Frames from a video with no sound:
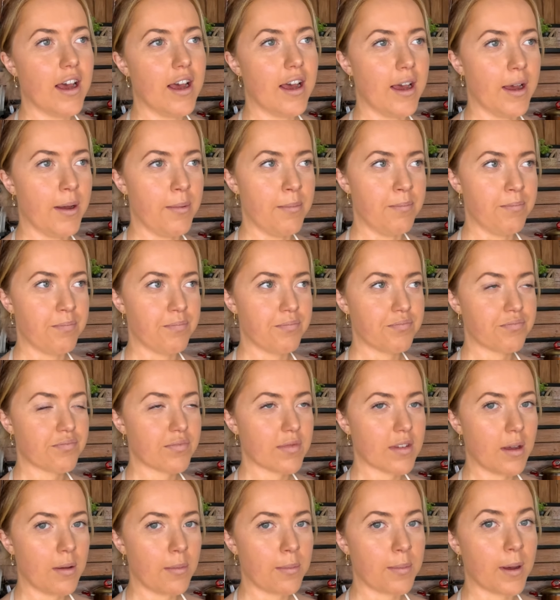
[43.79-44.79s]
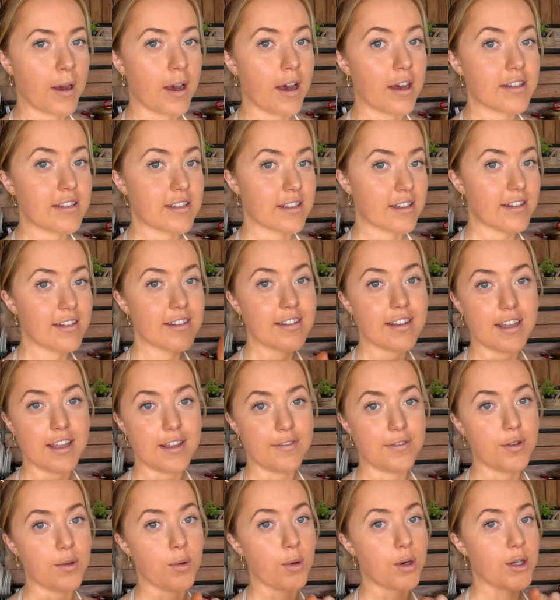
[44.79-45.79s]
Um, but
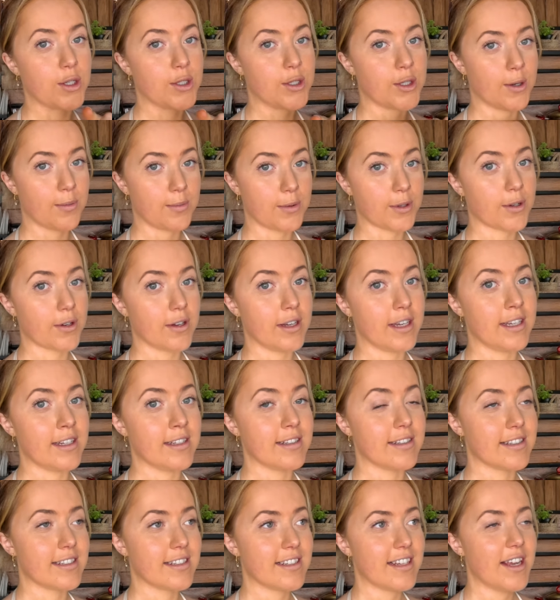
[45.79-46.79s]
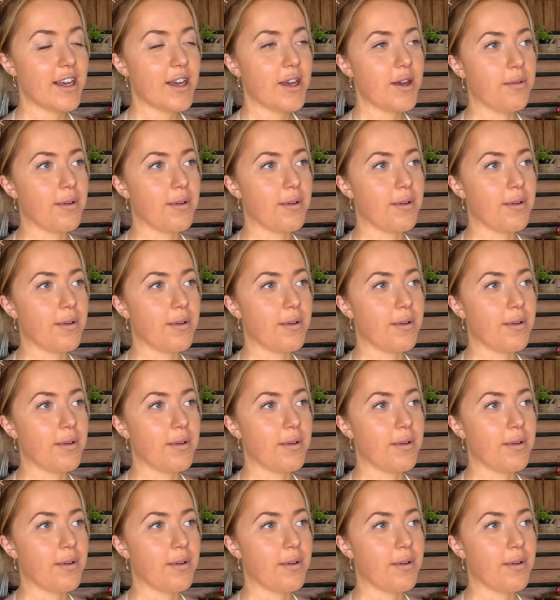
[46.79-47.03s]
if you want to shop the greens,